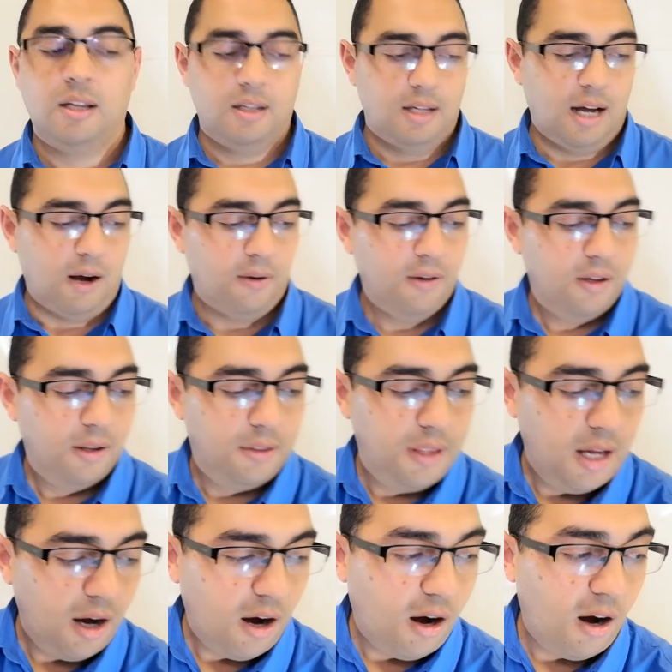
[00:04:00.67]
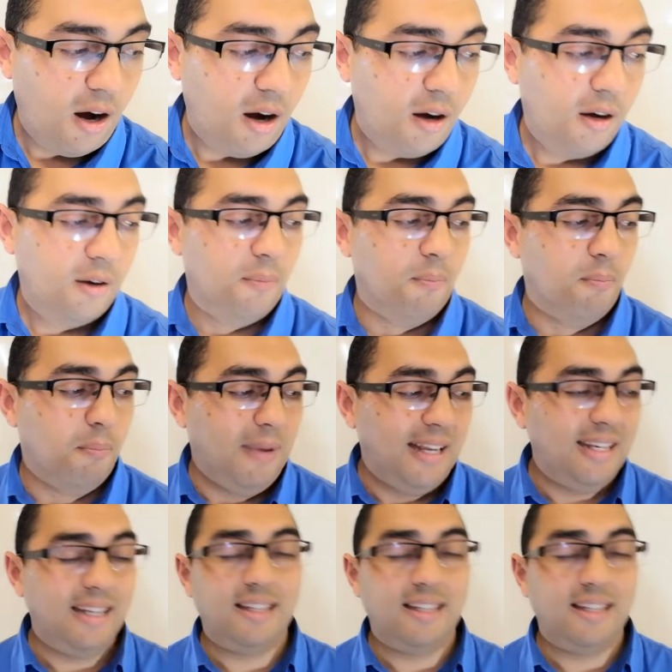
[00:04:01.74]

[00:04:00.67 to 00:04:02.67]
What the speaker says: Now, there are many